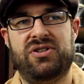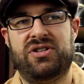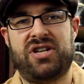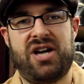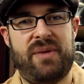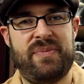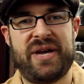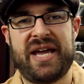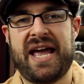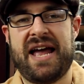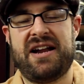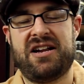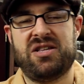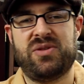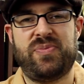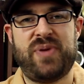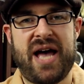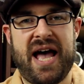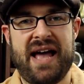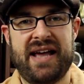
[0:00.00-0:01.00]
coming out of
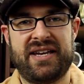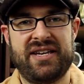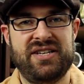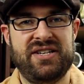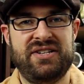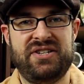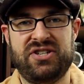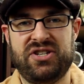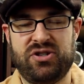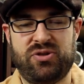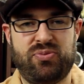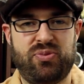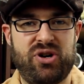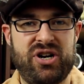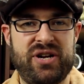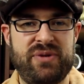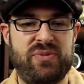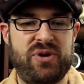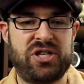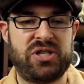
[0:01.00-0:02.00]
the package is
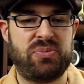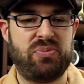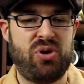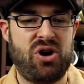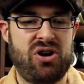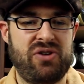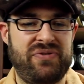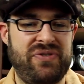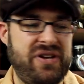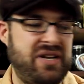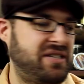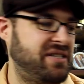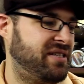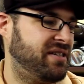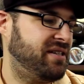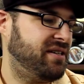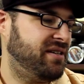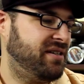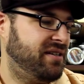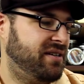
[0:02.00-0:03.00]
pretty much
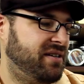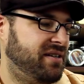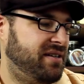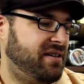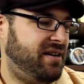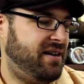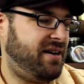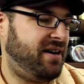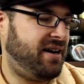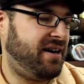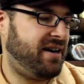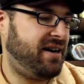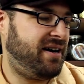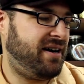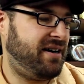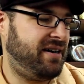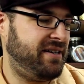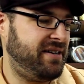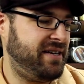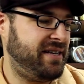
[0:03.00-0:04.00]
perfect.
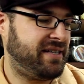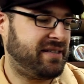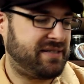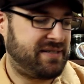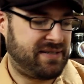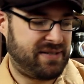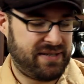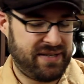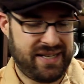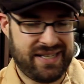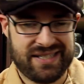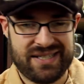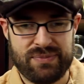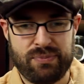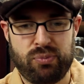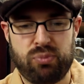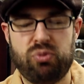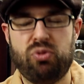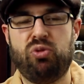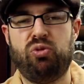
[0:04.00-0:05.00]
It's
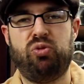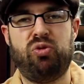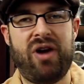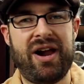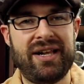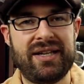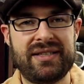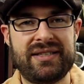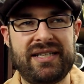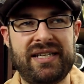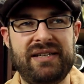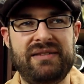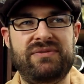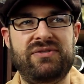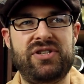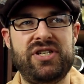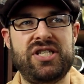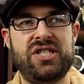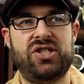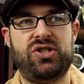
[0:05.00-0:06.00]

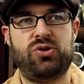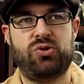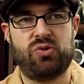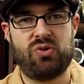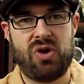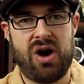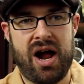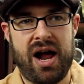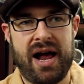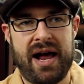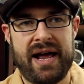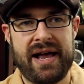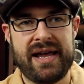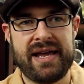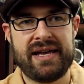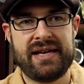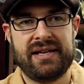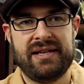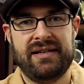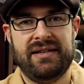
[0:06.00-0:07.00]
relatively
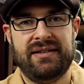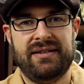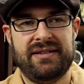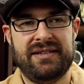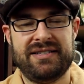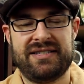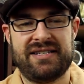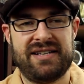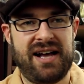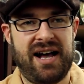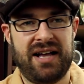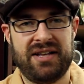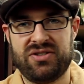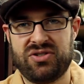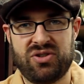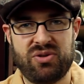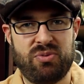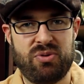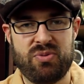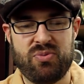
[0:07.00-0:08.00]
dry. It's not
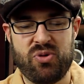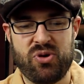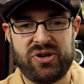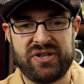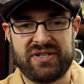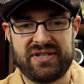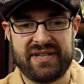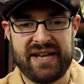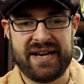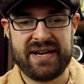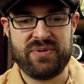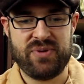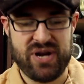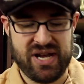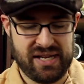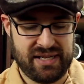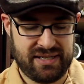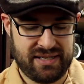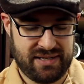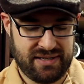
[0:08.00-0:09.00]
super moist
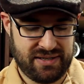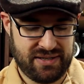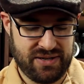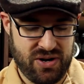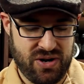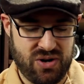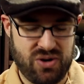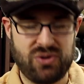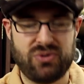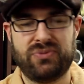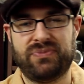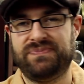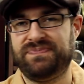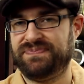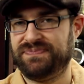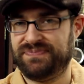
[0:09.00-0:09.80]
anyways. So